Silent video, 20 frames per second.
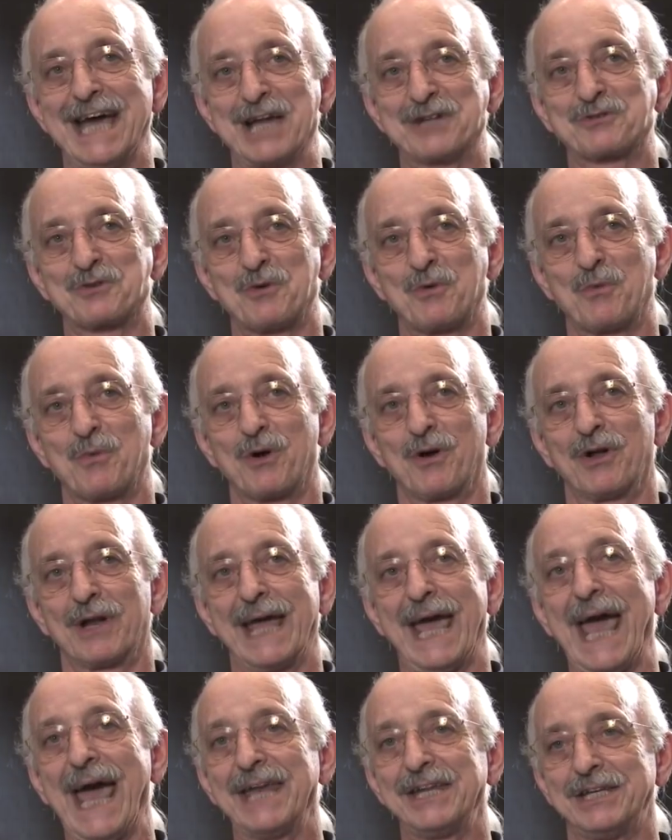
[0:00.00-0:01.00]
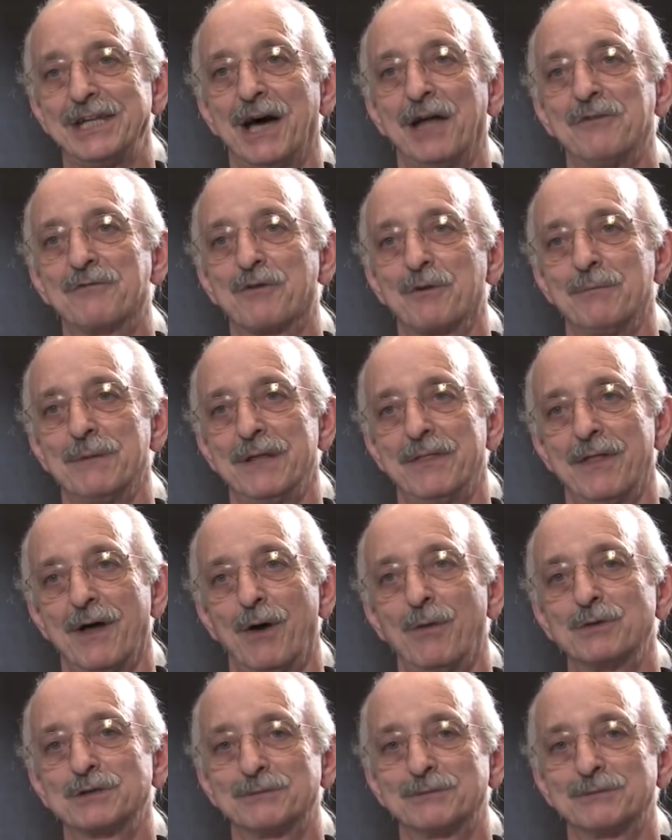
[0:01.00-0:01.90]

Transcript: natural world had done for me, though,